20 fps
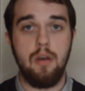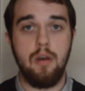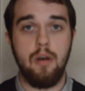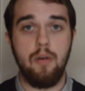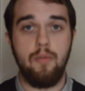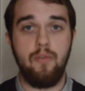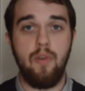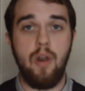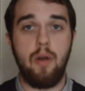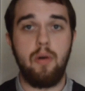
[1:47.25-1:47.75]
A
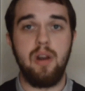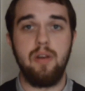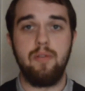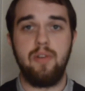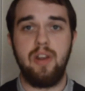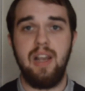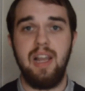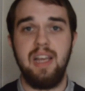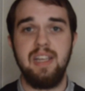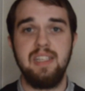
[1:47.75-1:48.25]
flurry of
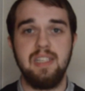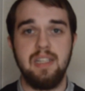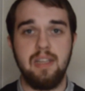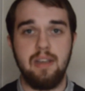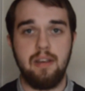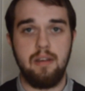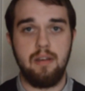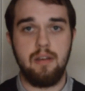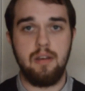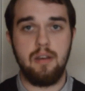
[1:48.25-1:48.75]

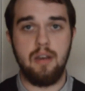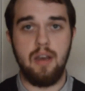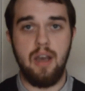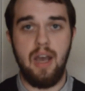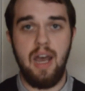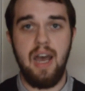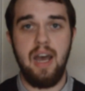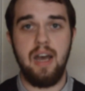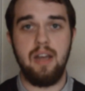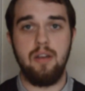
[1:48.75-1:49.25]
unlacing, a
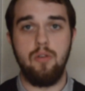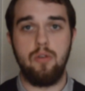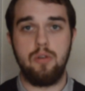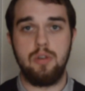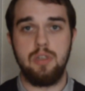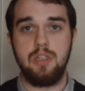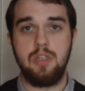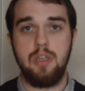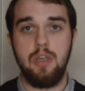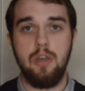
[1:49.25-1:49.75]
hat
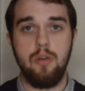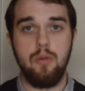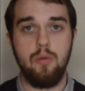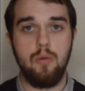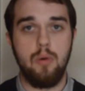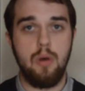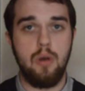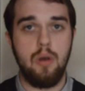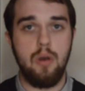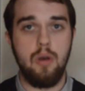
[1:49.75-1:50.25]
knocked askew,
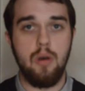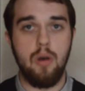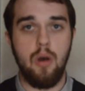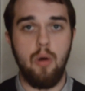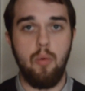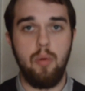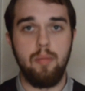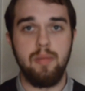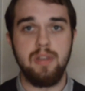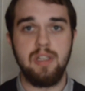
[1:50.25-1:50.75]

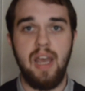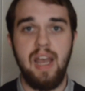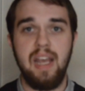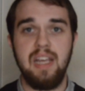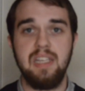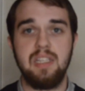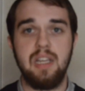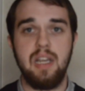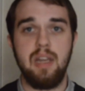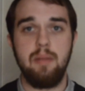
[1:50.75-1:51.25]
a woman's
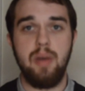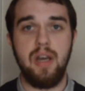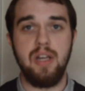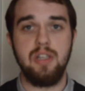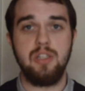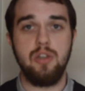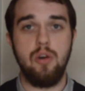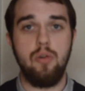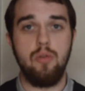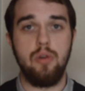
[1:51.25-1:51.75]
hastily
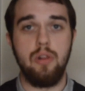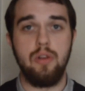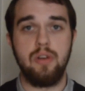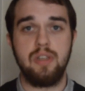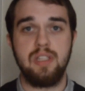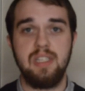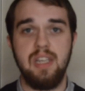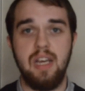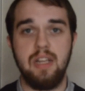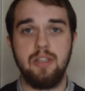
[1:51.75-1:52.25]
bared shoulder
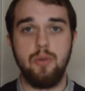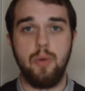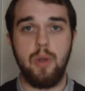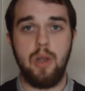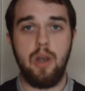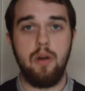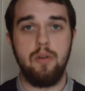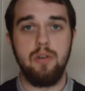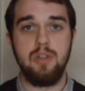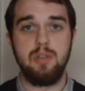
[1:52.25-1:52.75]
looks set to
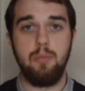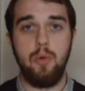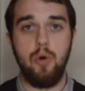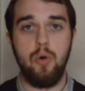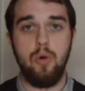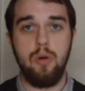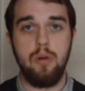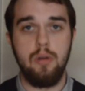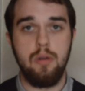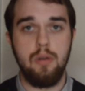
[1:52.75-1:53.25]
encourage
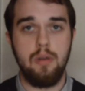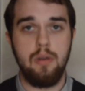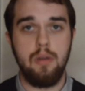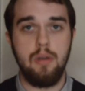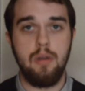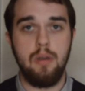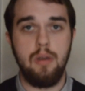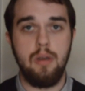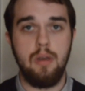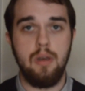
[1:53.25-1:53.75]
more.
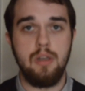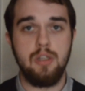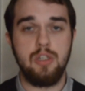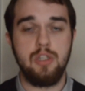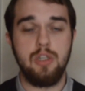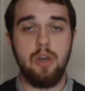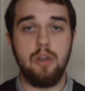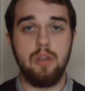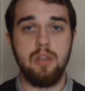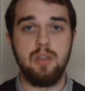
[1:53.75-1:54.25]

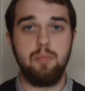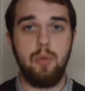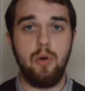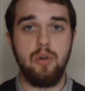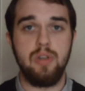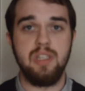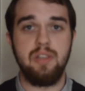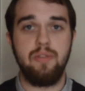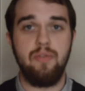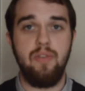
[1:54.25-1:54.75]
Shirtless
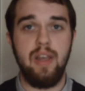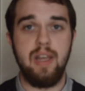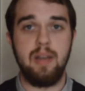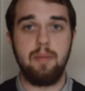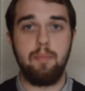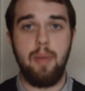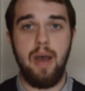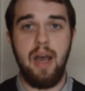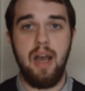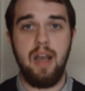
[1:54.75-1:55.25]
bodies
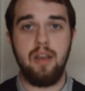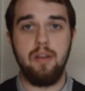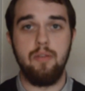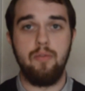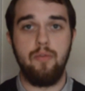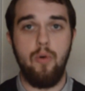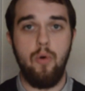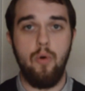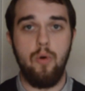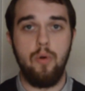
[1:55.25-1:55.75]
flit back and
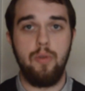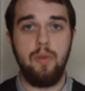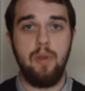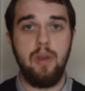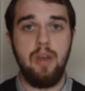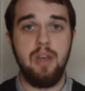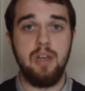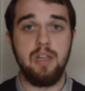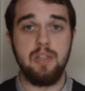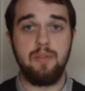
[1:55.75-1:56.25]
forth
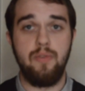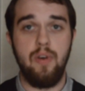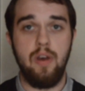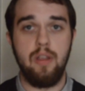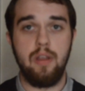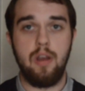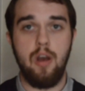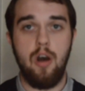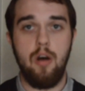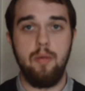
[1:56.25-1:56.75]
as
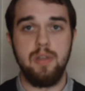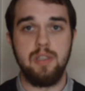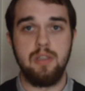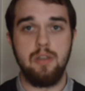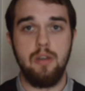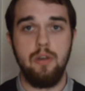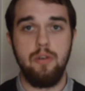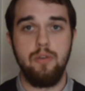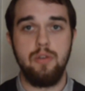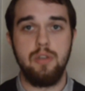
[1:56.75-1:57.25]
further
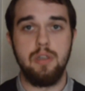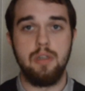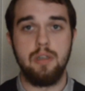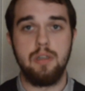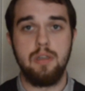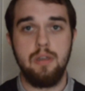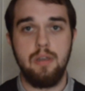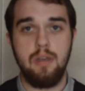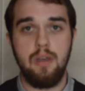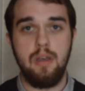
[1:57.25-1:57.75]
garments are loosened,
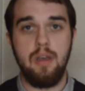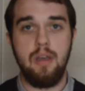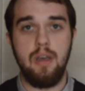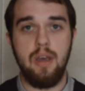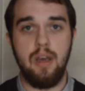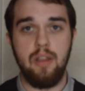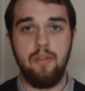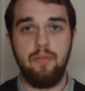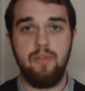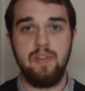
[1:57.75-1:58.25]

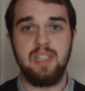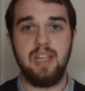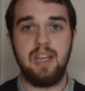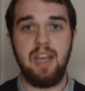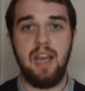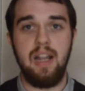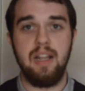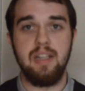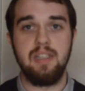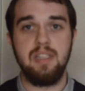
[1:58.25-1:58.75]
and the
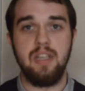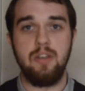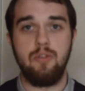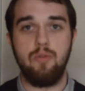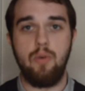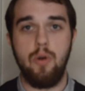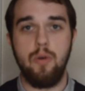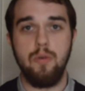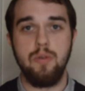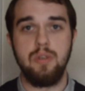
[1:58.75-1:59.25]
physicality
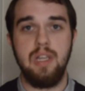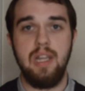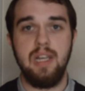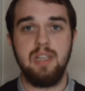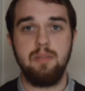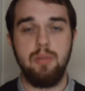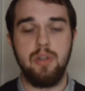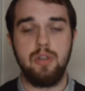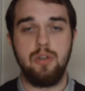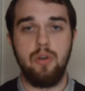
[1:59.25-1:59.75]
grows
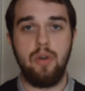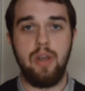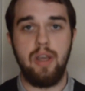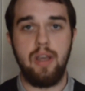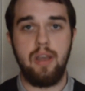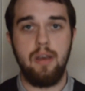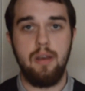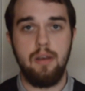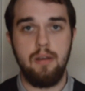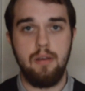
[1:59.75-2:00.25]
less
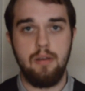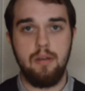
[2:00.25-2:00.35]
platonic.